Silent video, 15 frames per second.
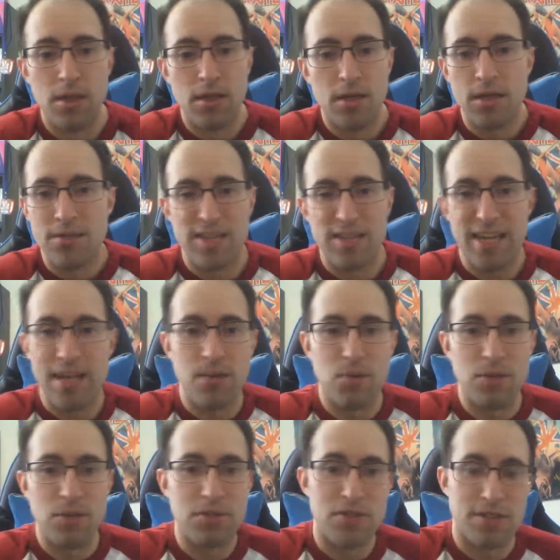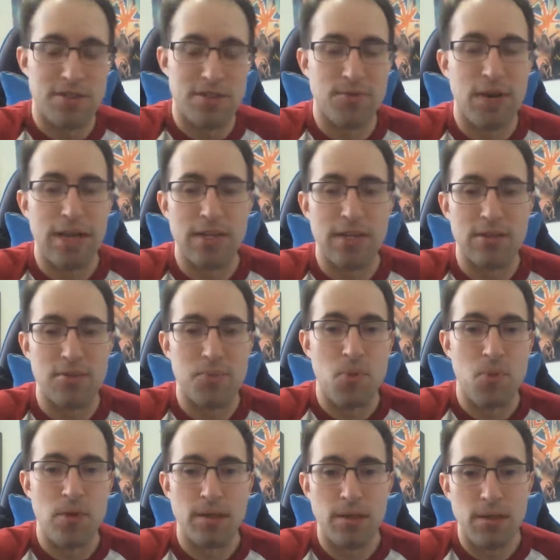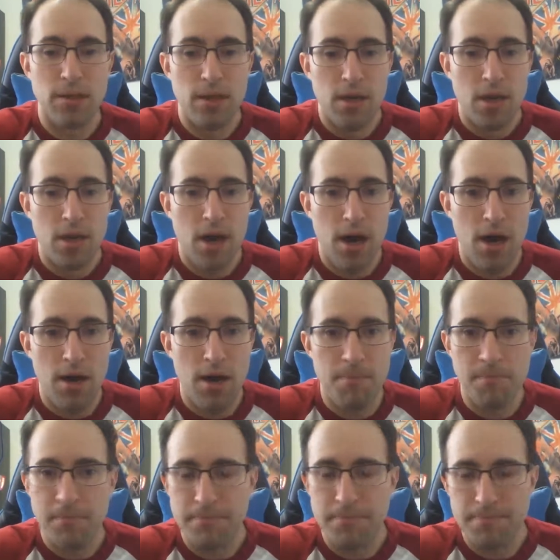because I can't really justify it at this point. That's